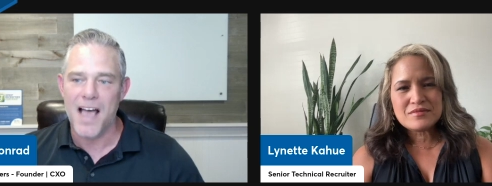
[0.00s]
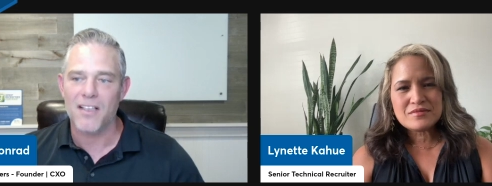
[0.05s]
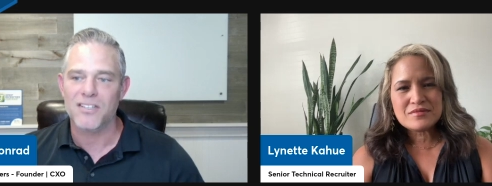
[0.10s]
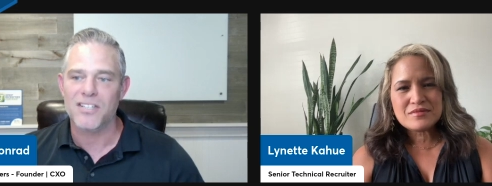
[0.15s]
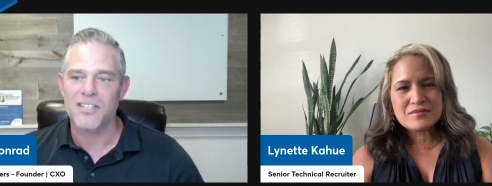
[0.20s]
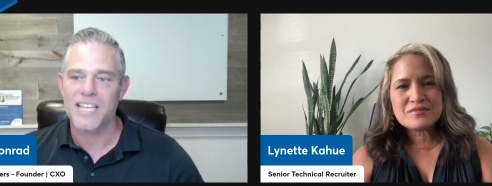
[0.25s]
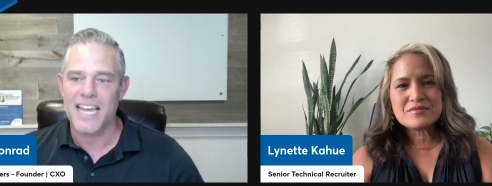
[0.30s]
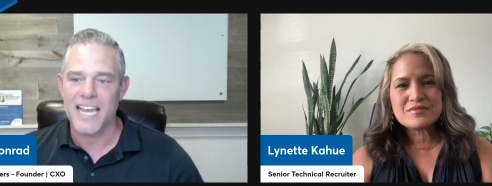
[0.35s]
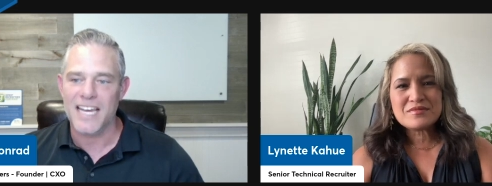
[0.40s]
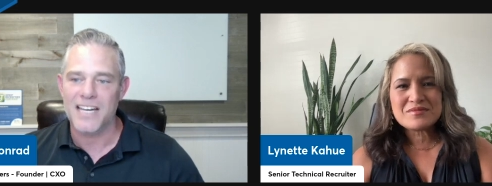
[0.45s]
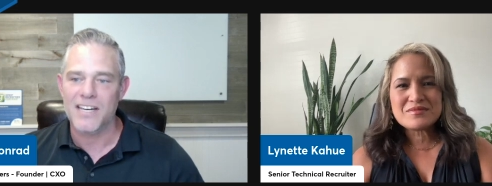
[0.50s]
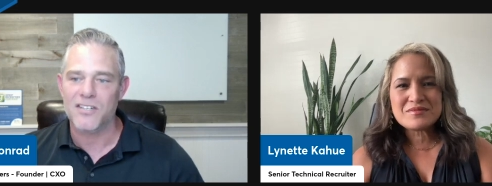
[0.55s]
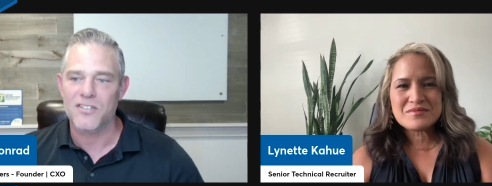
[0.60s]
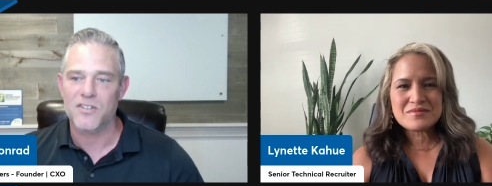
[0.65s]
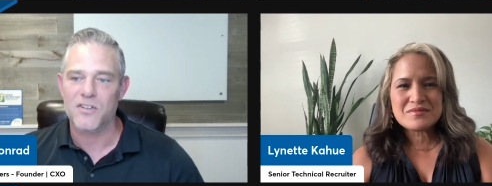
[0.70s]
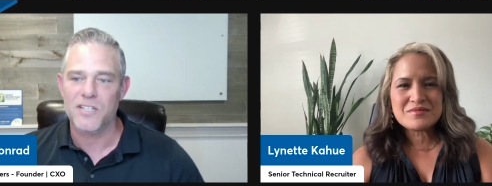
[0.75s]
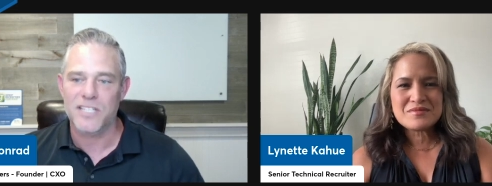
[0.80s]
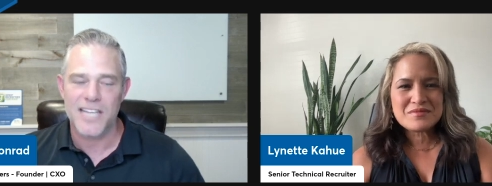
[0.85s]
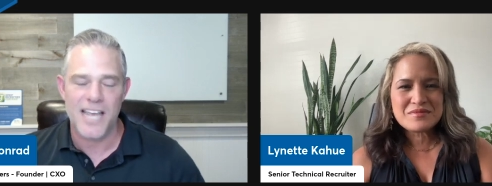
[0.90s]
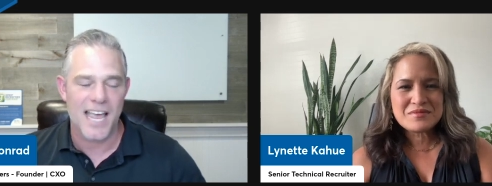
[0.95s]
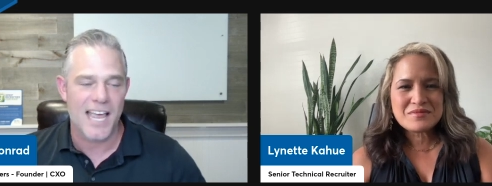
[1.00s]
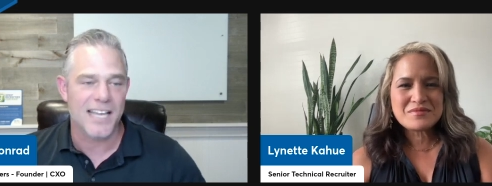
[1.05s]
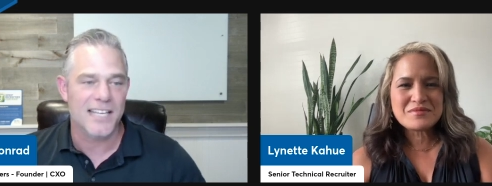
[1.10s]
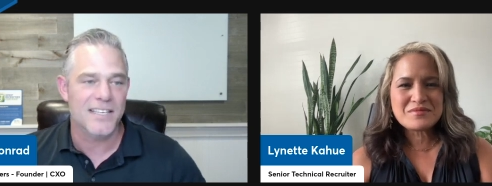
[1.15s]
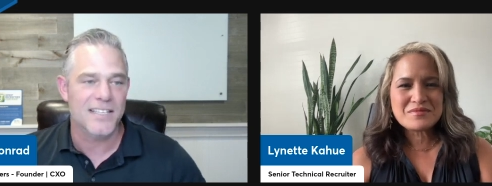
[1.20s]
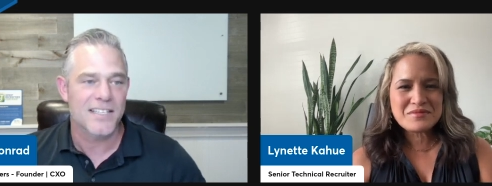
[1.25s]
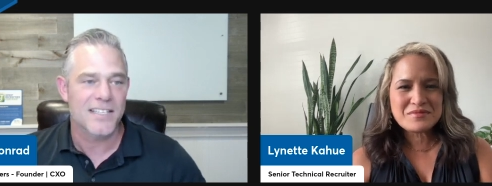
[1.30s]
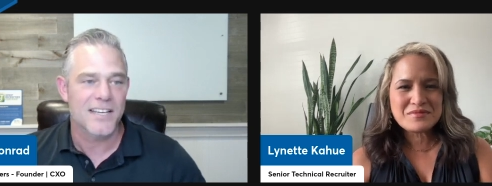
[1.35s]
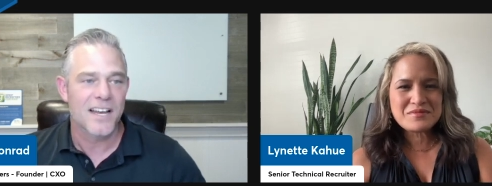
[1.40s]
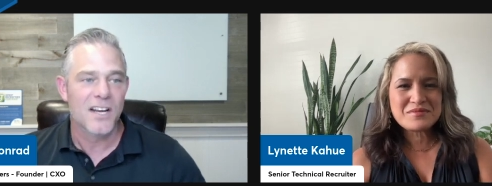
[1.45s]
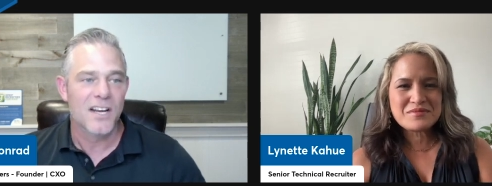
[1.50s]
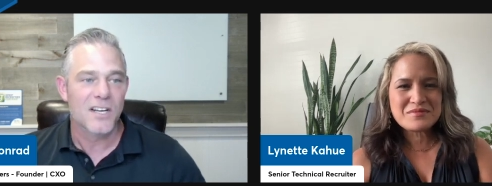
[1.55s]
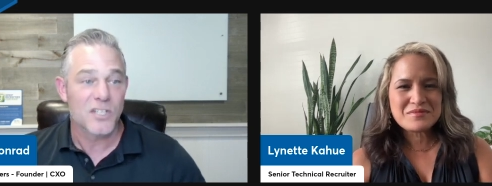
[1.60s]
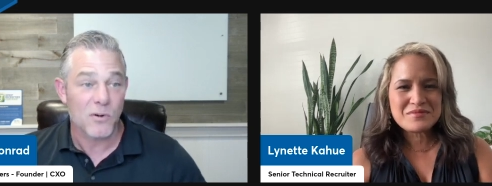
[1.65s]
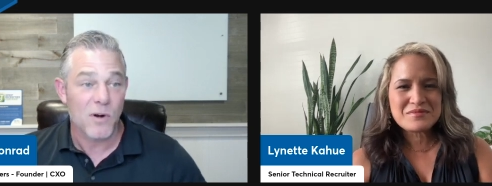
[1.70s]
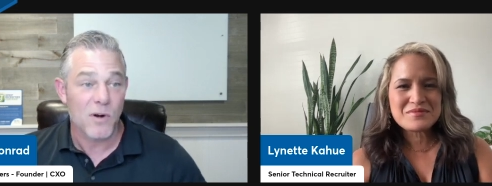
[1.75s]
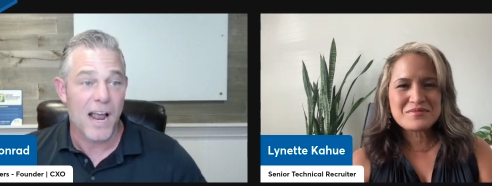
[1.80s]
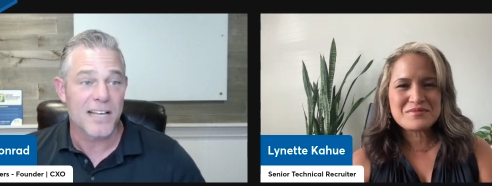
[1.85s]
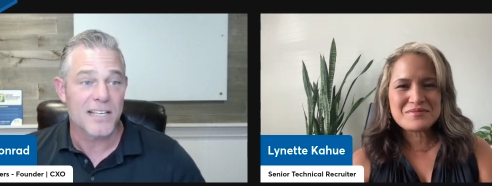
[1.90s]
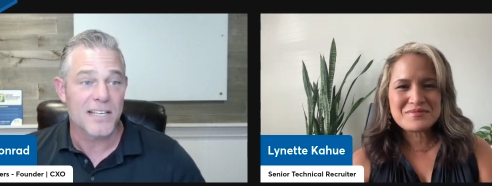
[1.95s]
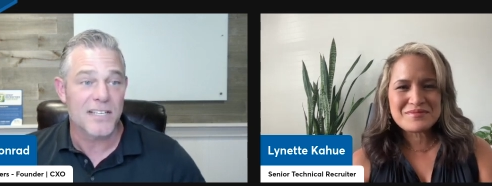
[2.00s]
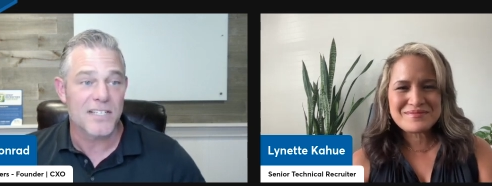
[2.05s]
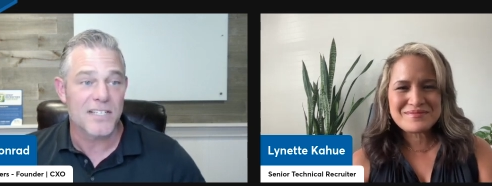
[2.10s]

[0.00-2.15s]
Speaker 1: of the industry tends, trends,